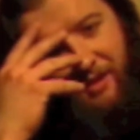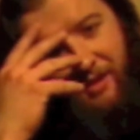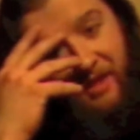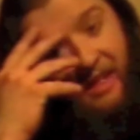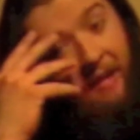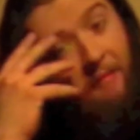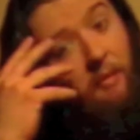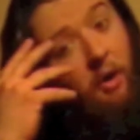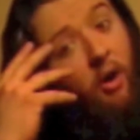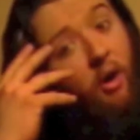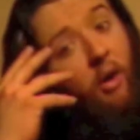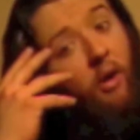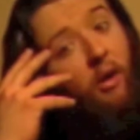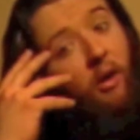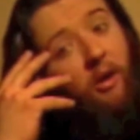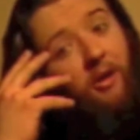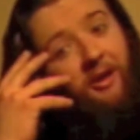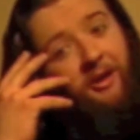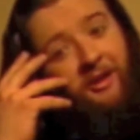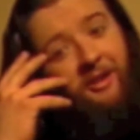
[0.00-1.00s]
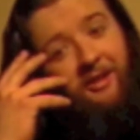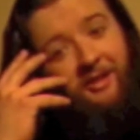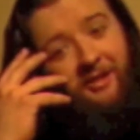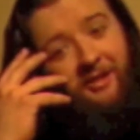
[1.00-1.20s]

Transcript: them all.